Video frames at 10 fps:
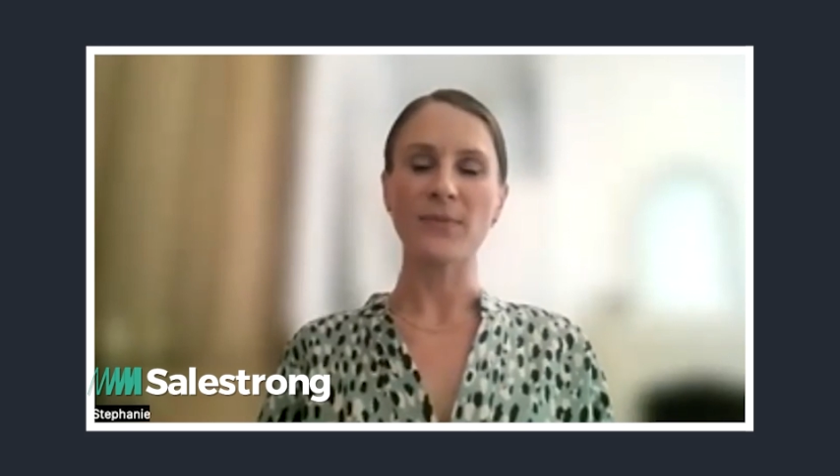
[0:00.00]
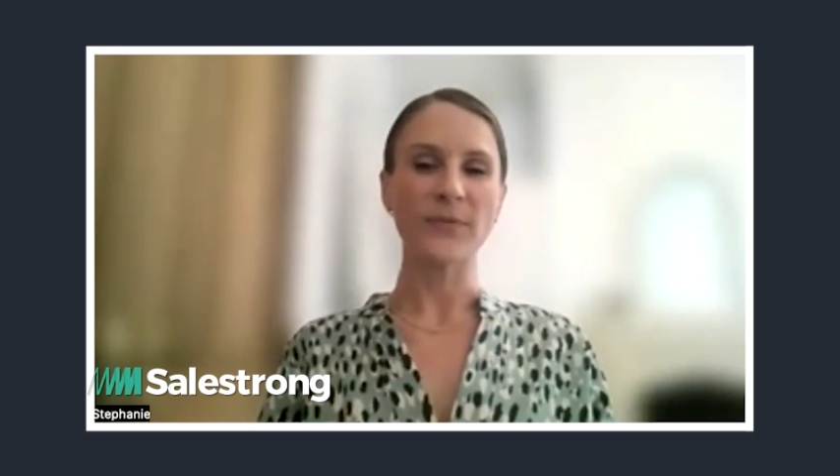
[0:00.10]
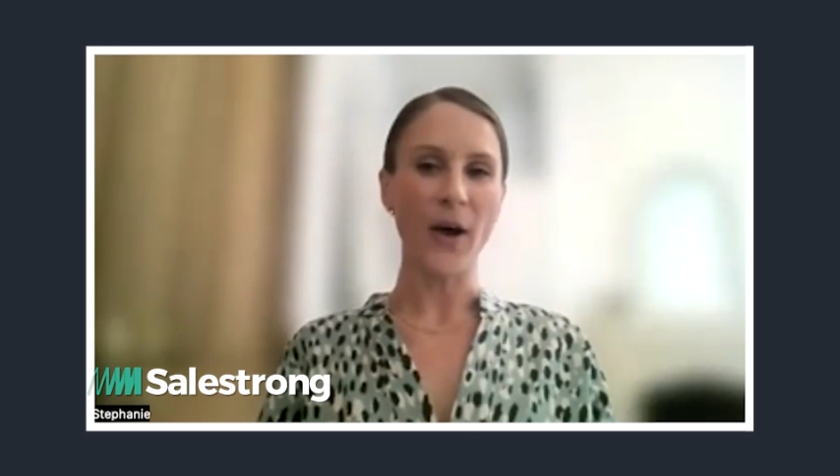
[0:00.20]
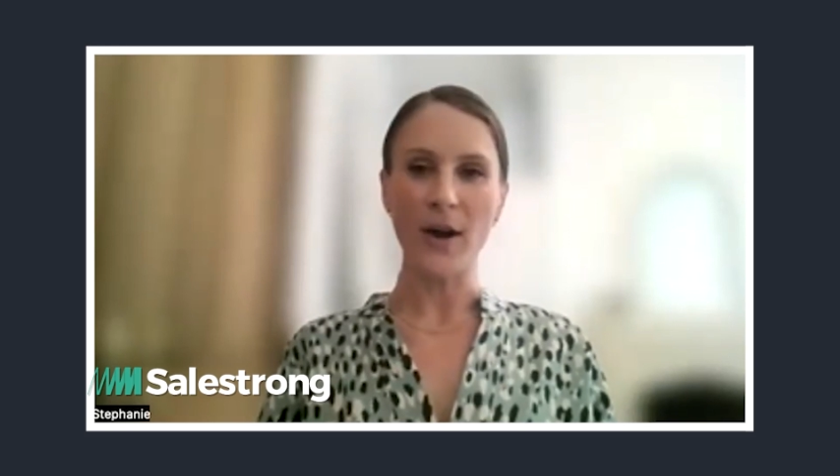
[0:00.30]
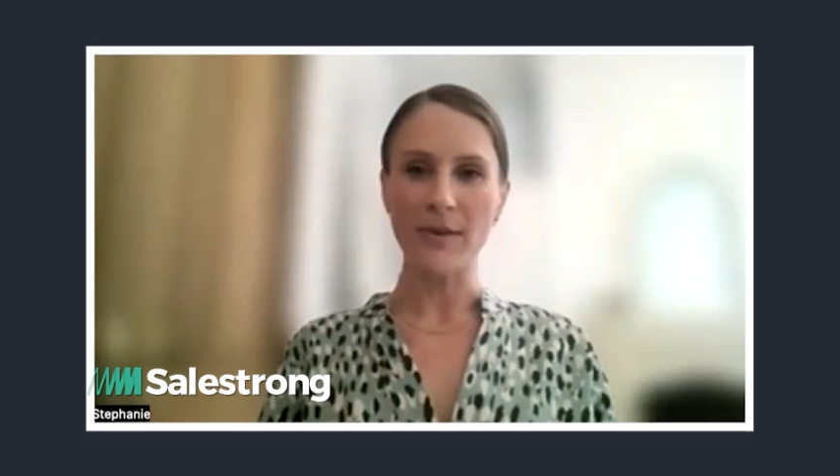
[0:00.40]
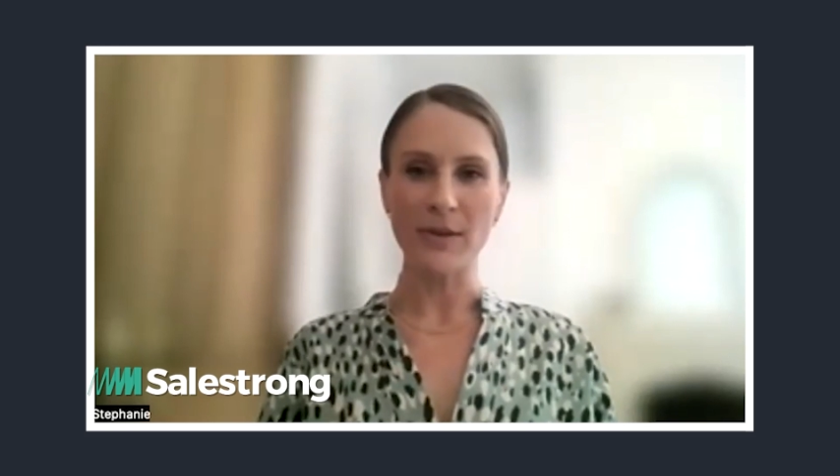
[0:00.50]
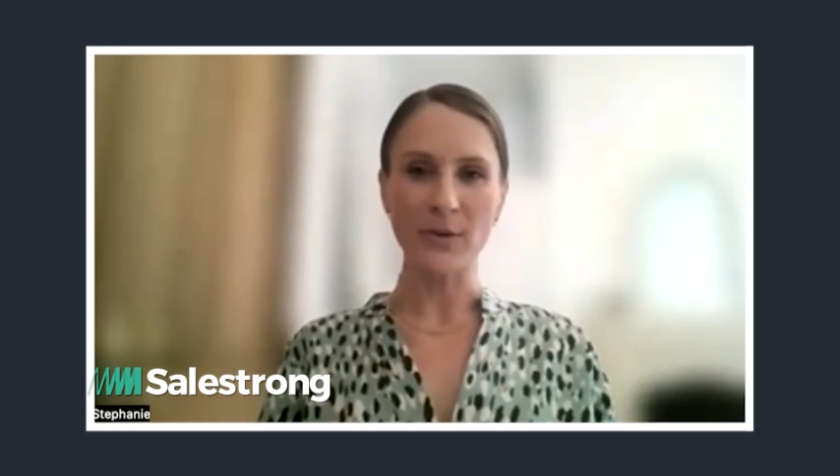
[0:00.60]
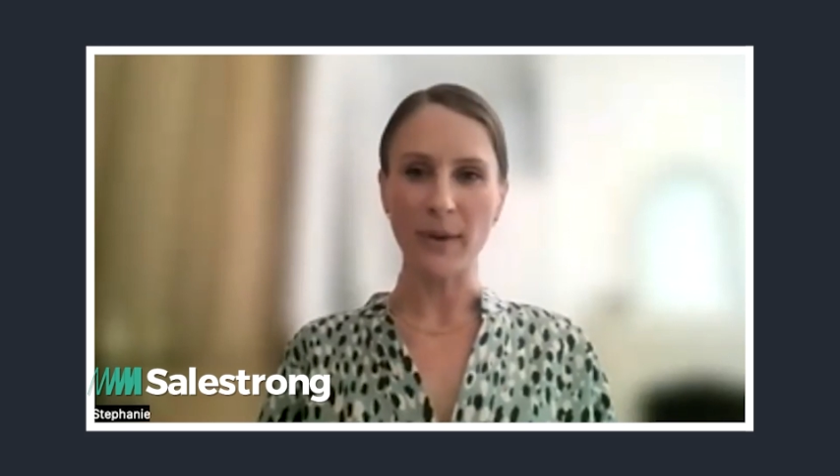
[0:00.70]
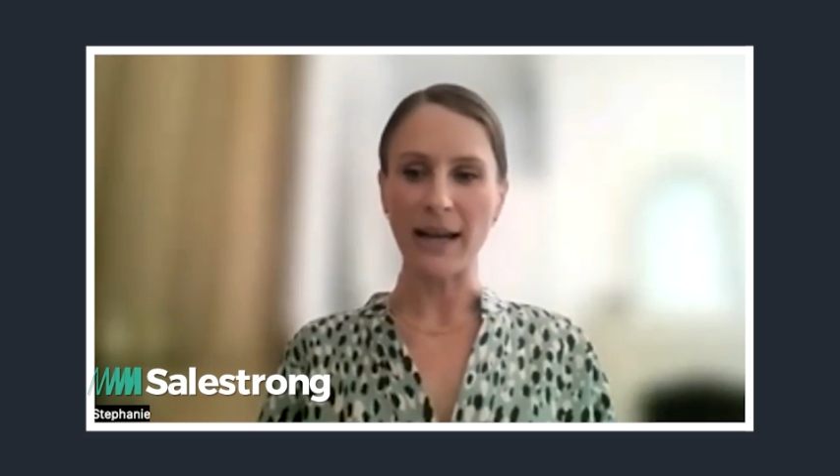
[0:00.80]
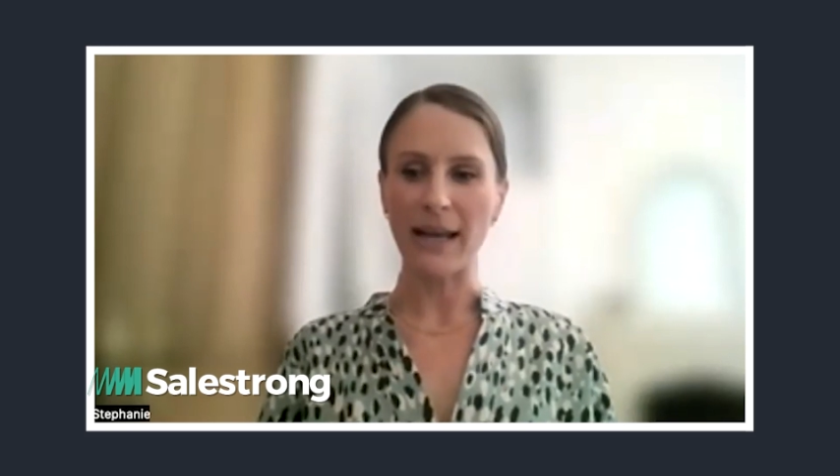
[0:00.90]
fire in
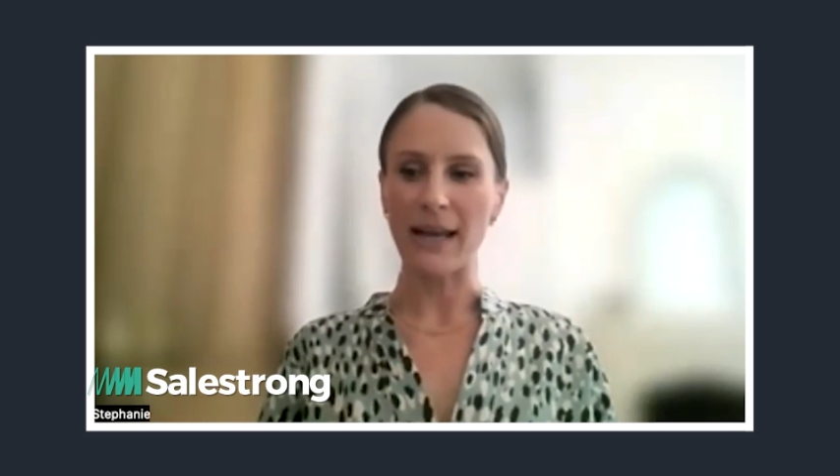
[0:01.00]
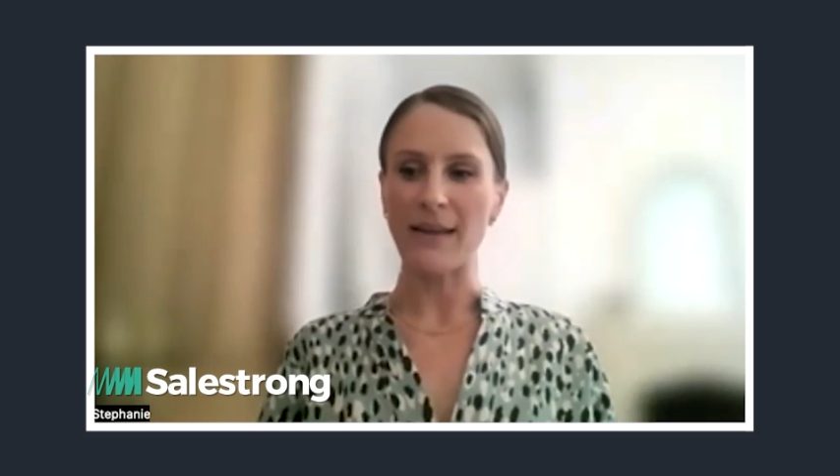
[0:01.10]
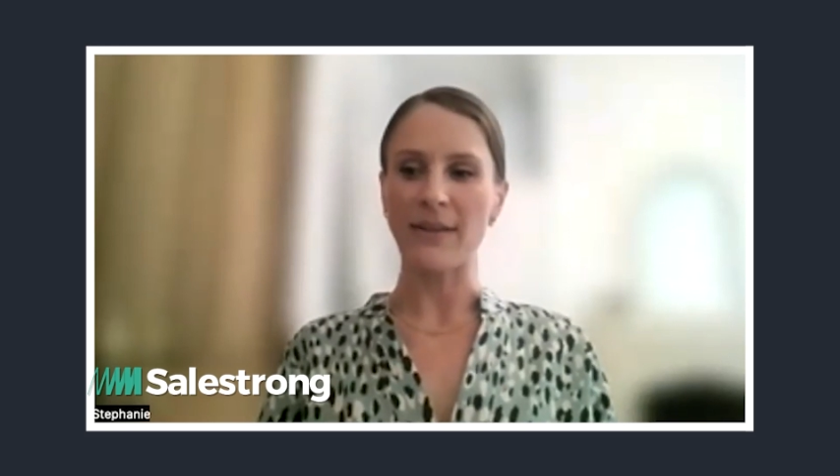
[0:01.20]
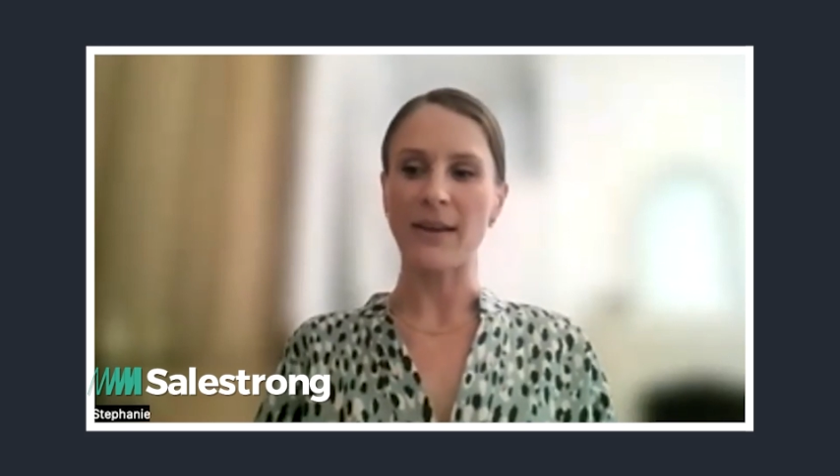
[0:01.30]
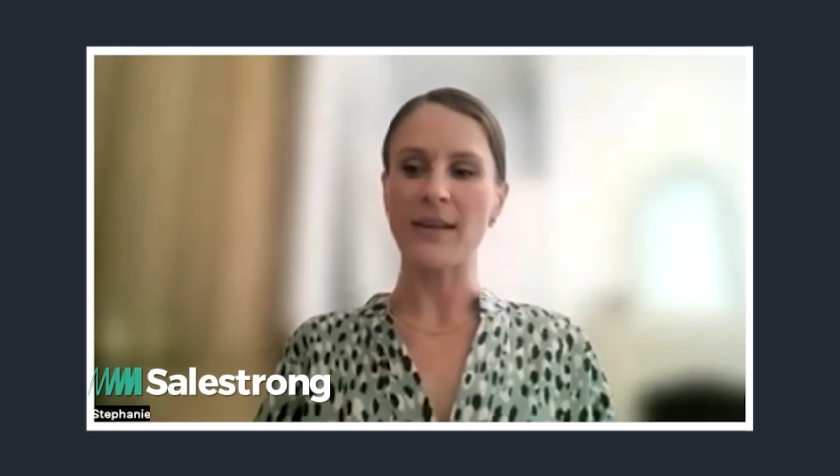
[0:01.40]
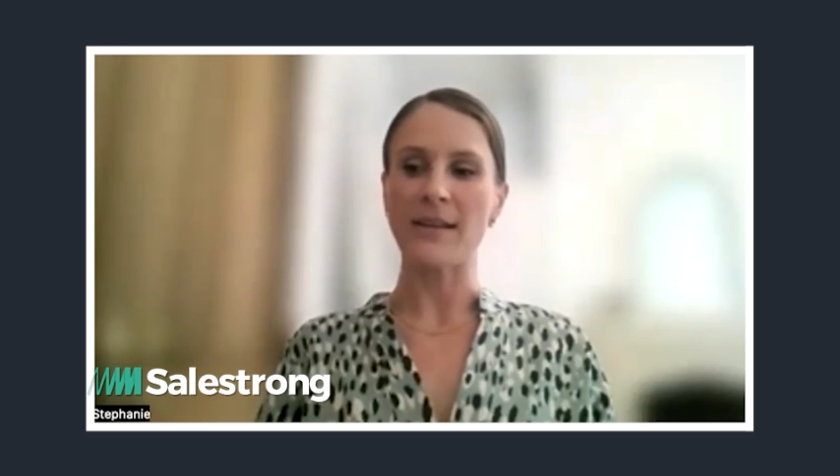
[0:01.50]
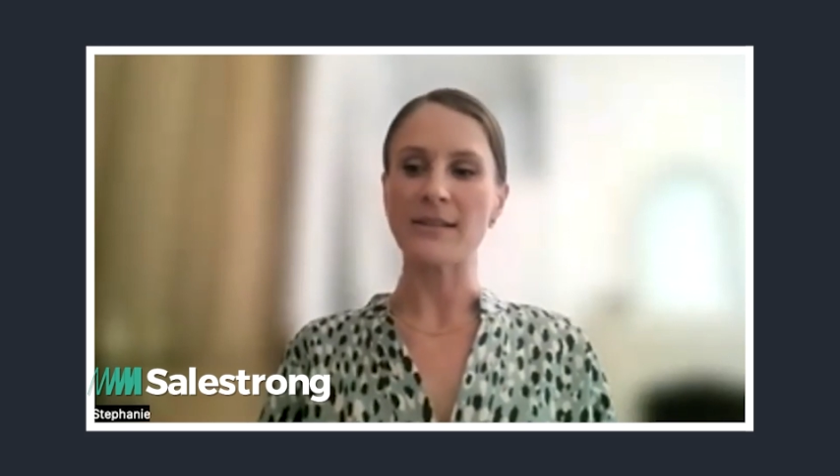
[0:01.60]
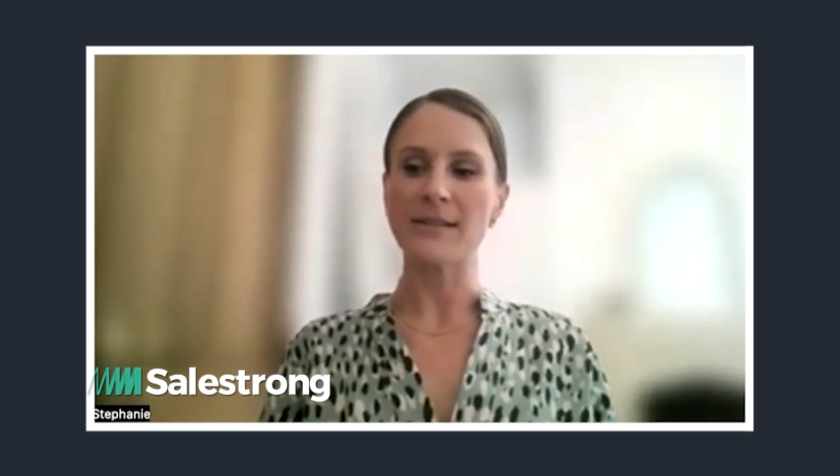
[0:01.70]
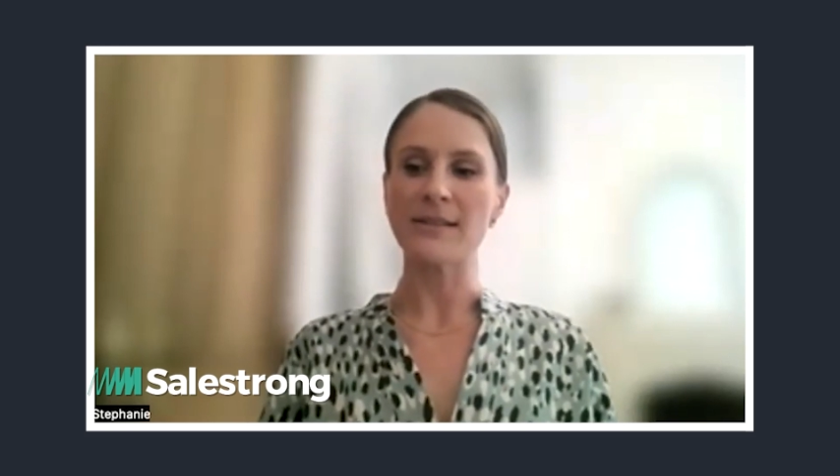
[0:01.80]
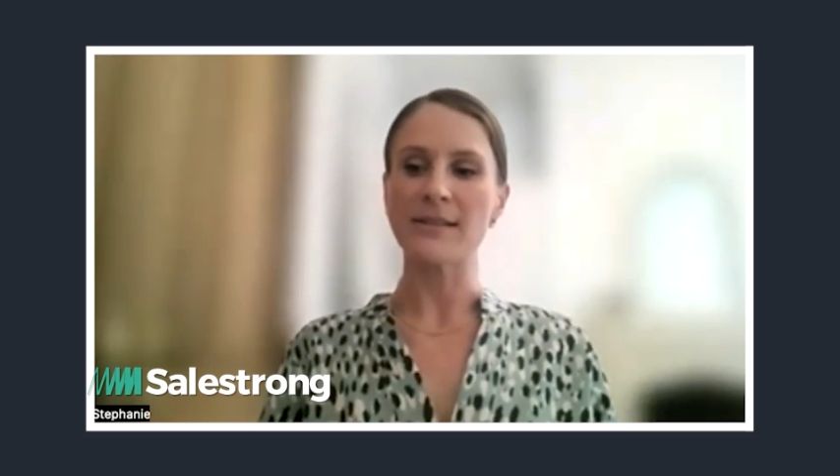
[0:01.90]
your belly that
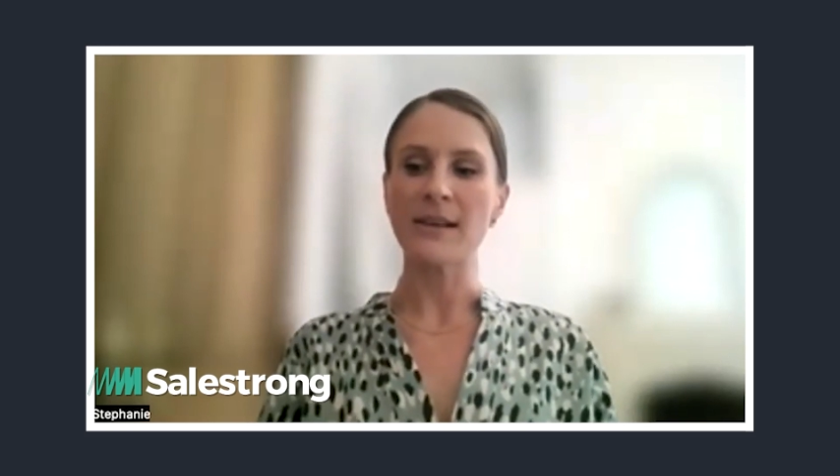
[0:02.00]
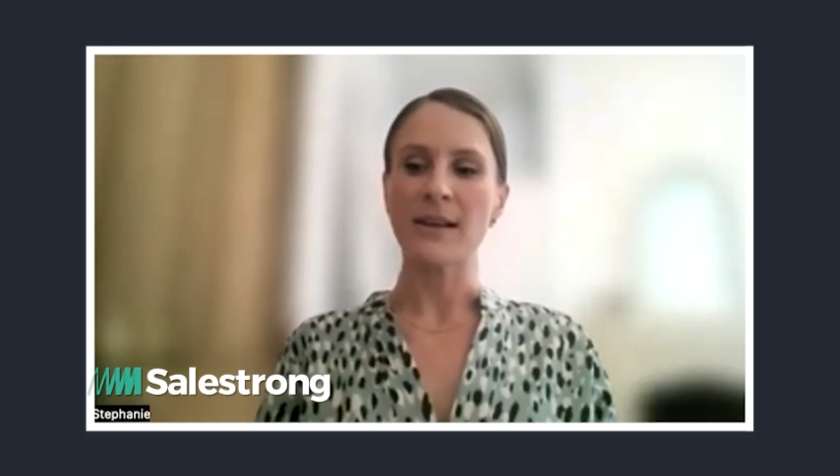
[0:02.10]
is